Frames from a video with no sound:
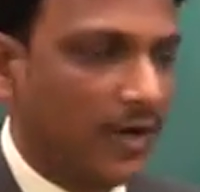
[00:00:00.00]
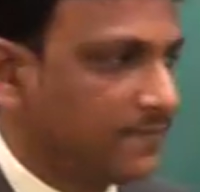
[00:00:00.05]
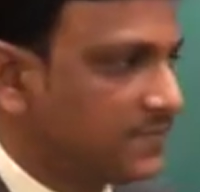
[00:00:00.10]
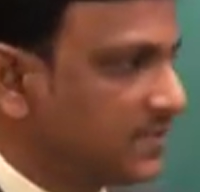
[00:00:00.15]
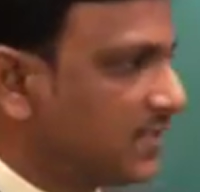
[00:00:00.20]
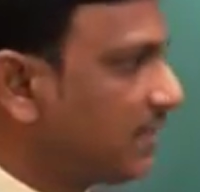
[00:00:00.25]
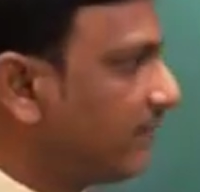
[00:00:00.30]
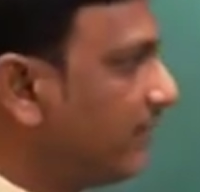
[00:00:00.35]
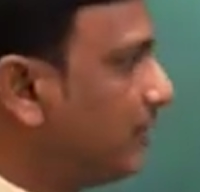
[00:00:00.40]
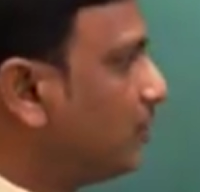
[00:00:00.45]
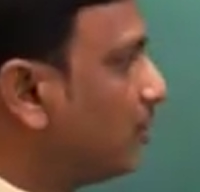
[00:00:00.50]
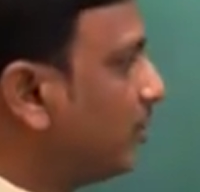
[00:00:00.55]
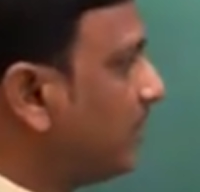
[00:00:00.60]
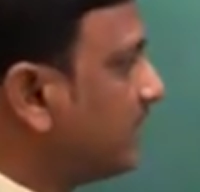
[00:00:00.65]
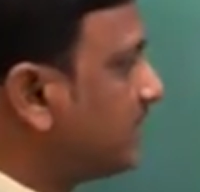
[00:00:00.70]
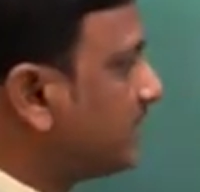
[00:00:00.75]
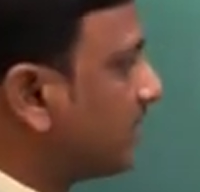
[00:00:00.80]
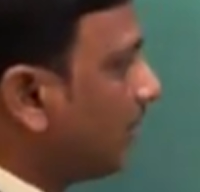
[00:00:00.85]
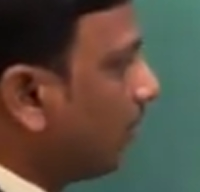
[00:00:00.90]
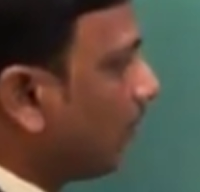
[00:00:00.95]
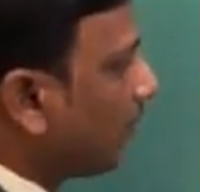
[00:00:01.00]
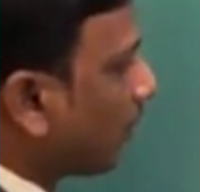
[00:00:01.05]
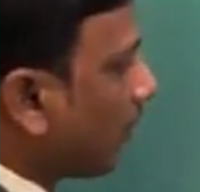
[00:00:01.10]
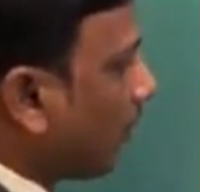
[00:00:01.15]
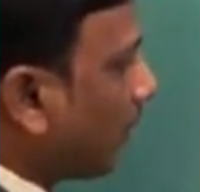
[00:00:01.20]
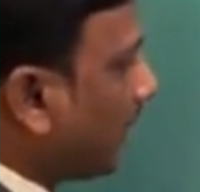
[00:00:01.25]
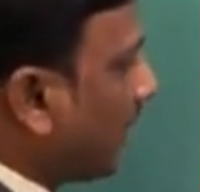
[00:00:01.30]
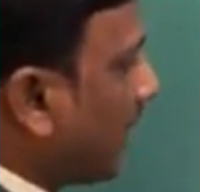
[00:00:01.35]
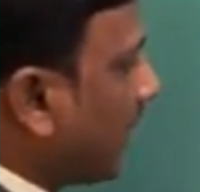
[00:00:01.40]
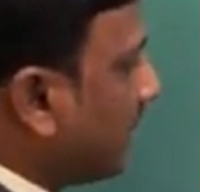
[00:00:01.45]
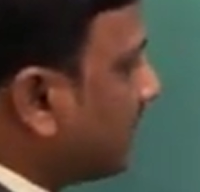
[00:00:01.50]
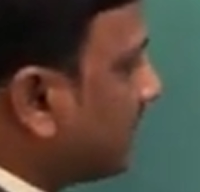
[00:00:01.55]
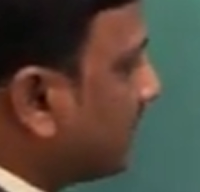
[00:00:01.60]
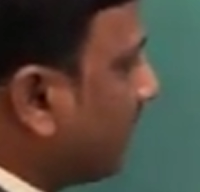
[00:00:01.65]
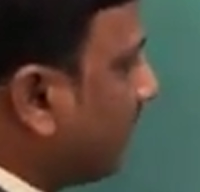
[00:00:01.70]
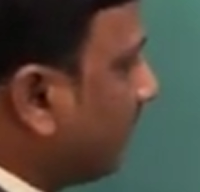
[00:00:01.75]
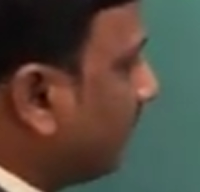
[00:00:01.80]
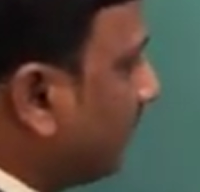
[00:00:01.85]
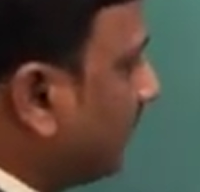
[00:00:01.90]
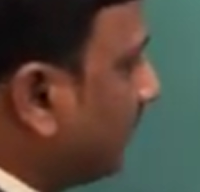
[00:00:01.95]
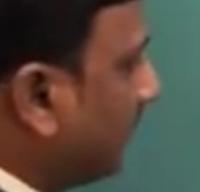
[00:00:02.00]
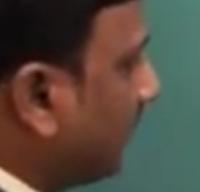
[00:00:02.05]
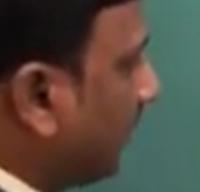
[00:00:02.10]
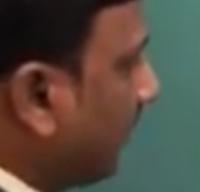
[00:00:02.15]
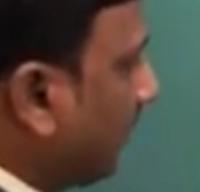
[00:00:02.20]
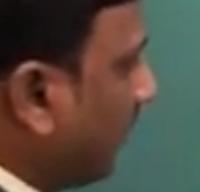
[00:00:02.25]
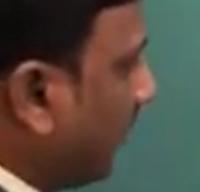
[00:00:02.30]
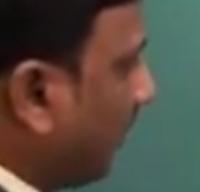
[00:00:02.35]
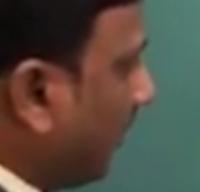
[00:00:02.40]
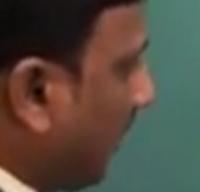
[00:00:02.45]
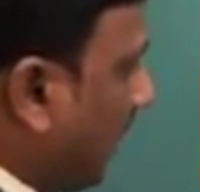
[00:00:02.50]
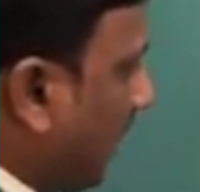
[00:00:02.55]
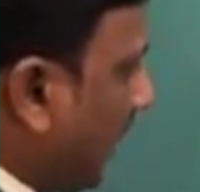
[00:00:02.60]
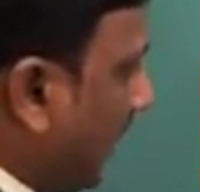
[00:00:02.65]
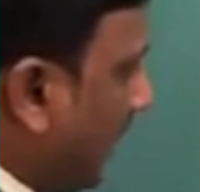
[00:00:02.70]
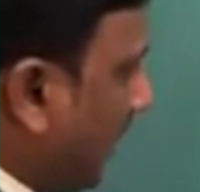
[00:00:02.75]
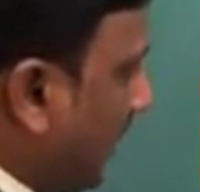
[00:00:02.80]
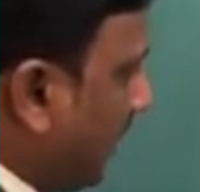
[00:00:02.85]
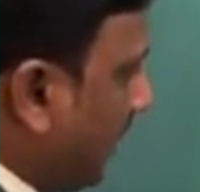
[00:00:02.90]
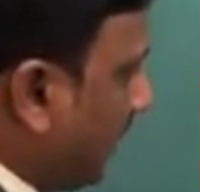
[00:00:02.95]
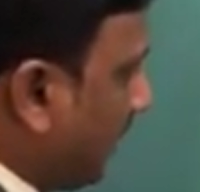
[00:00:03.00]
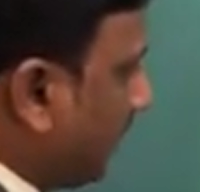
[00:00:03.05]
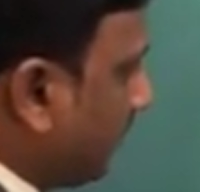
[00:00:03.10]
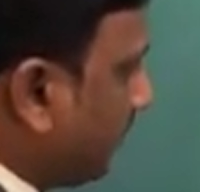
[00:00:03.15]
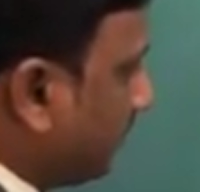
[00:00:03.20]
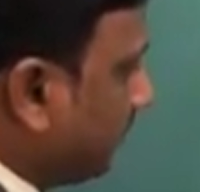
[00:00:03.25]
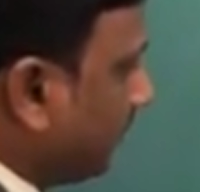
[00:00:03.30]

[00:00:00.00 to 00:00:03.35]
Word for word: observe a unicellular organism like